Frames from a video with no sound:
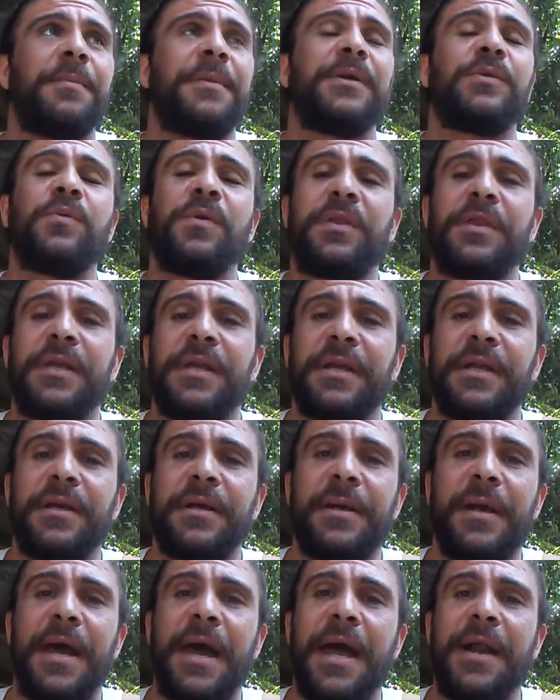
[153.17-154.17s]
That's one thing.
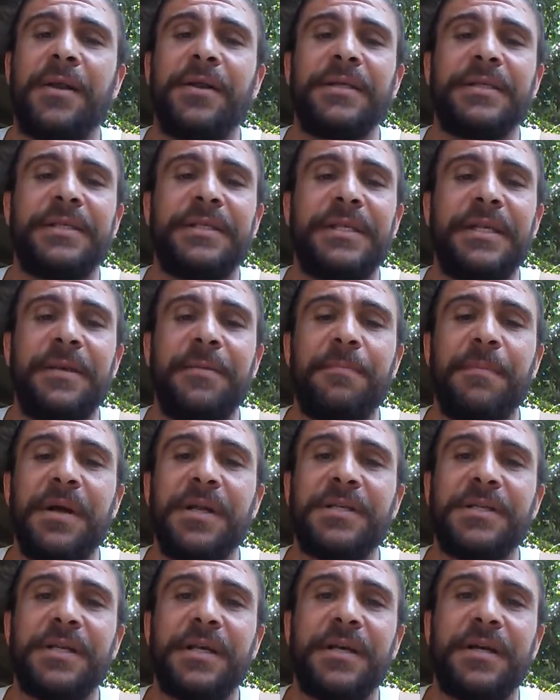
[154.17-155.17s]
I don't see
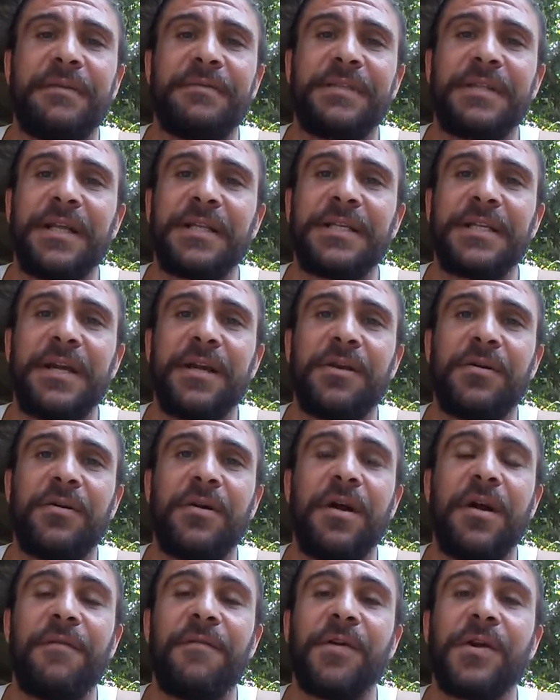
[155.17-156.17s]
much of Santiago
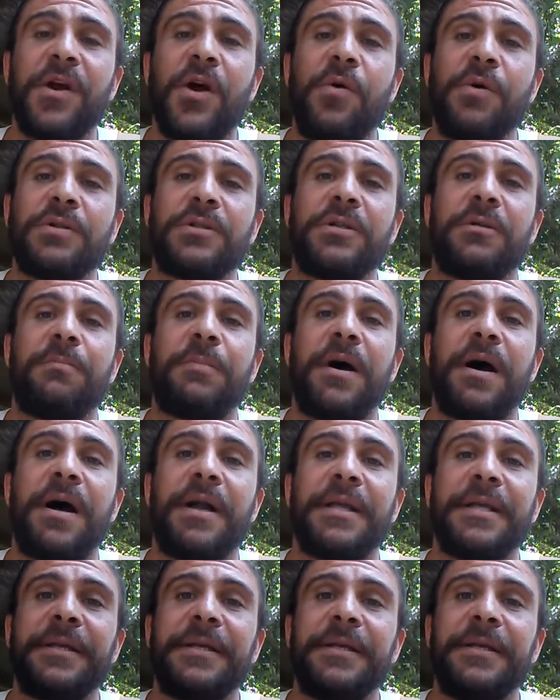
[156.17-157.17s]
ever going to the
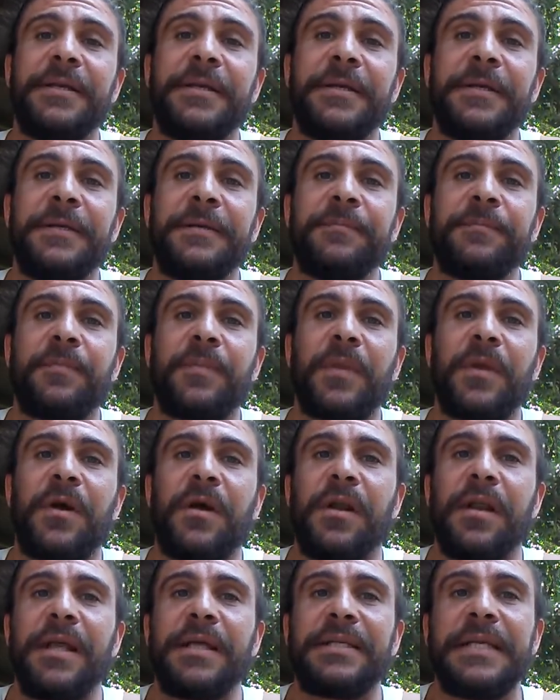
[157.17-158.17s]
body
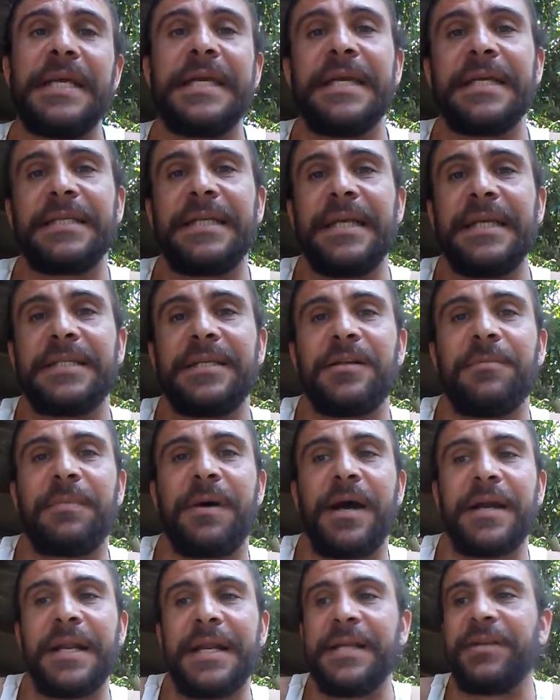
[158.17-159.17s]
unless he gets hit to the
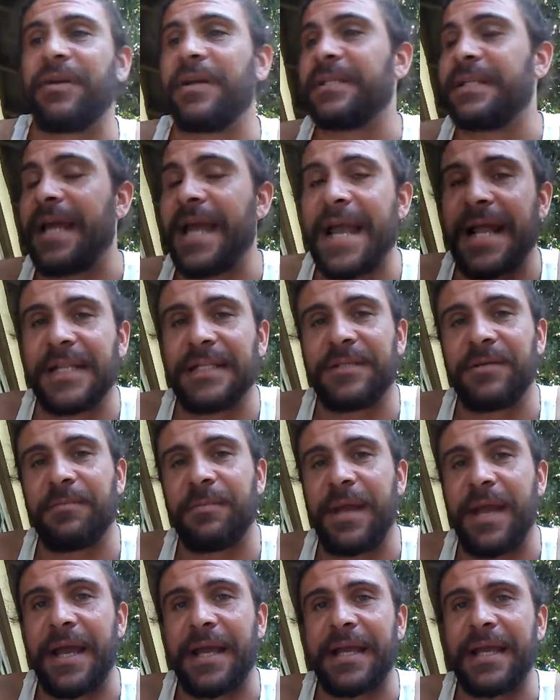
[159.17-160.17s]
body and he tries to answer
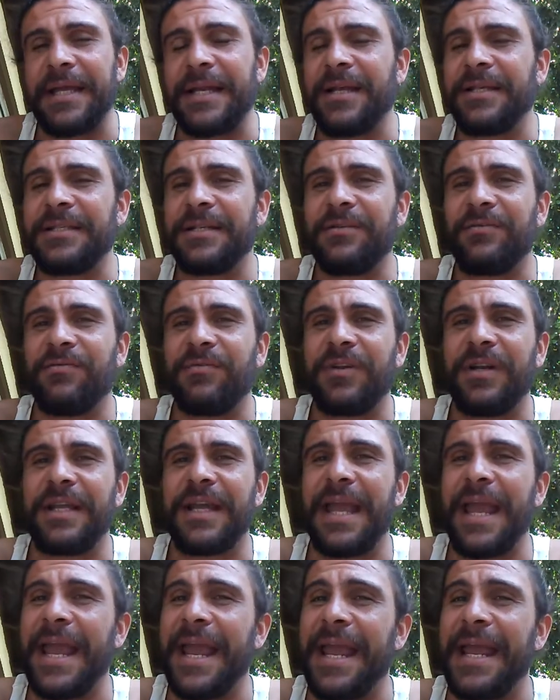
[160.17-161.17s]
back. He doesn't
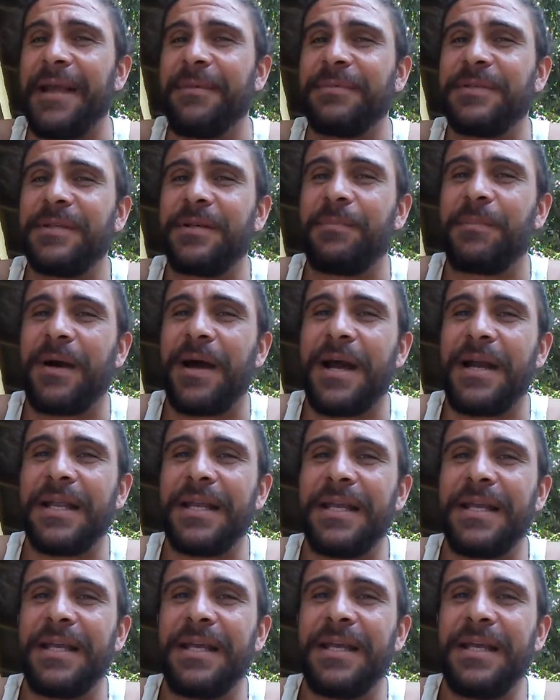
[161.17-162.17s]
really aim to the
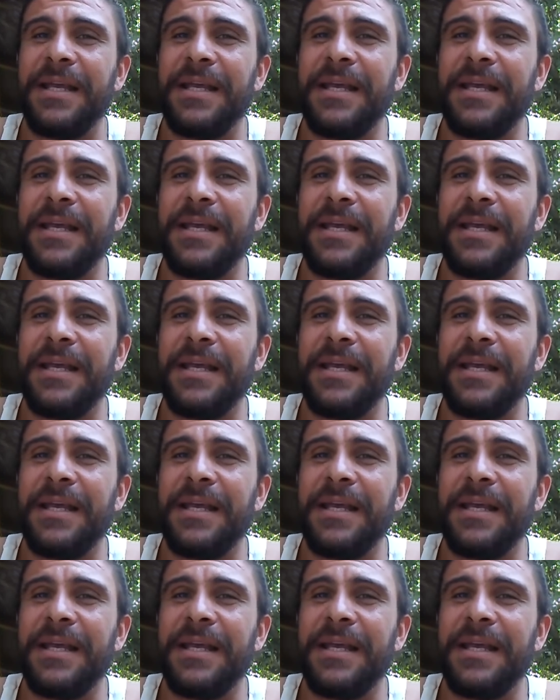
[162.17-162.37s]
body.